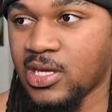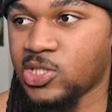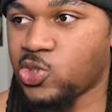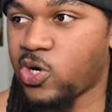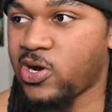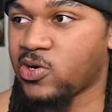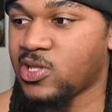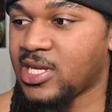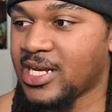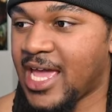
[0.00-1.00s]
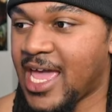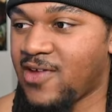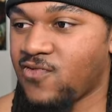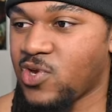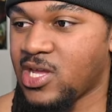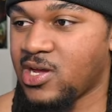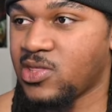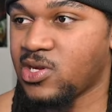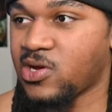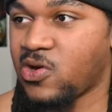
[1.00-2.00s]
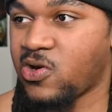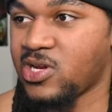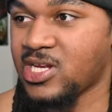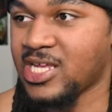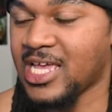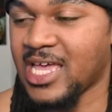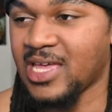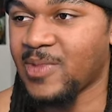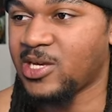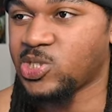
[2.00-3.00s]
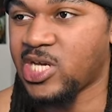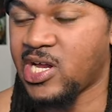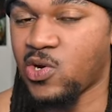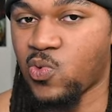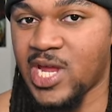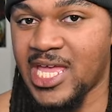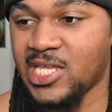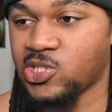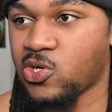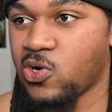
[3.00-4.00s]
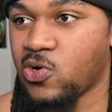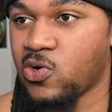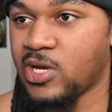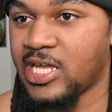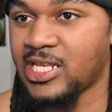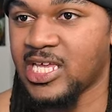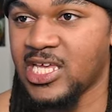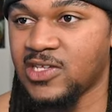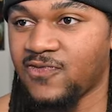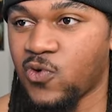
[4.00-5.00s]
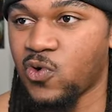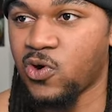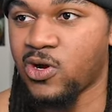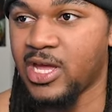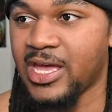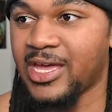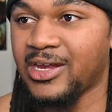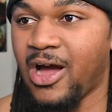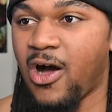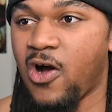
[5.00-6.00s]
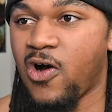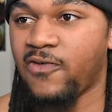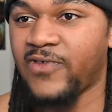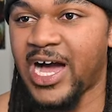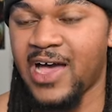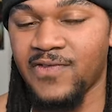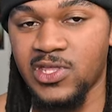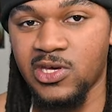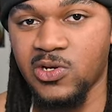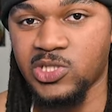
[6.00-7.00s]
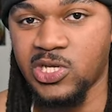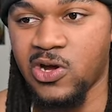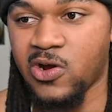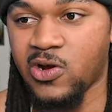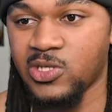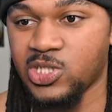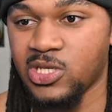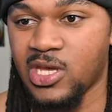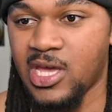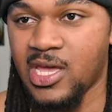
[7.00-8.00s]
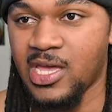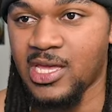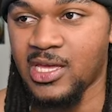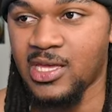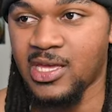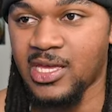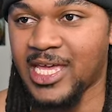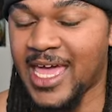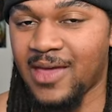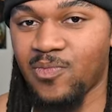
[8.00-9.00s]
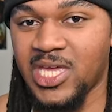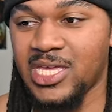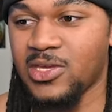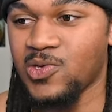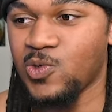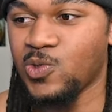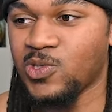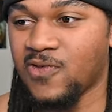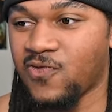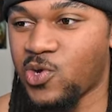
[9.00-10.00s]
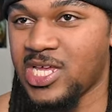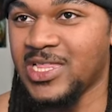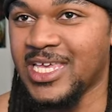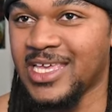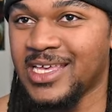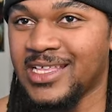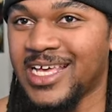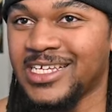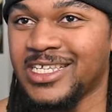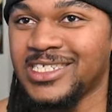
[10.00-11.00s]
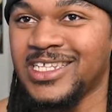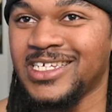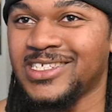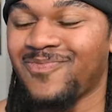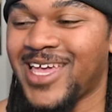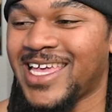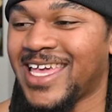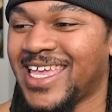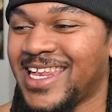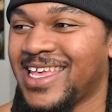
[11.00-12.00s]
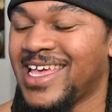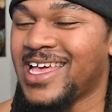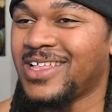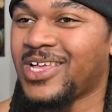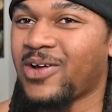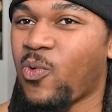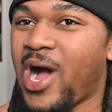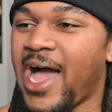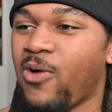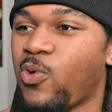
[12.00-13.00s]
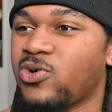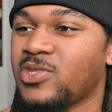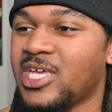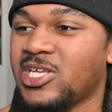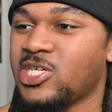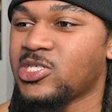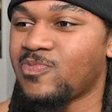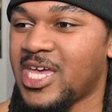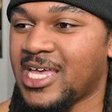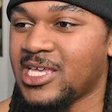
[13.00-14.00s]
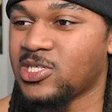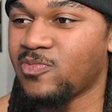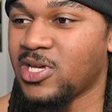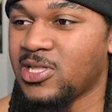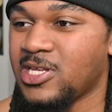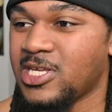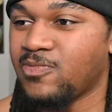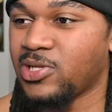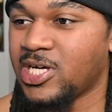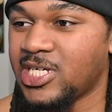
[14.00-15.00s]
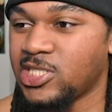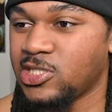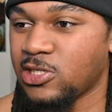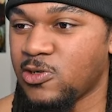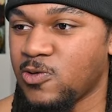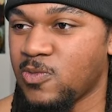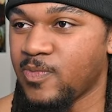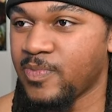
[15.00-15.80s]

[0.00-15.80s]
stronger than every other card in the game outside of Red Skull and these 4, and all 5 of those cards can't be used freely. Like, this doesn't make any, like, why won't they just make his ability +2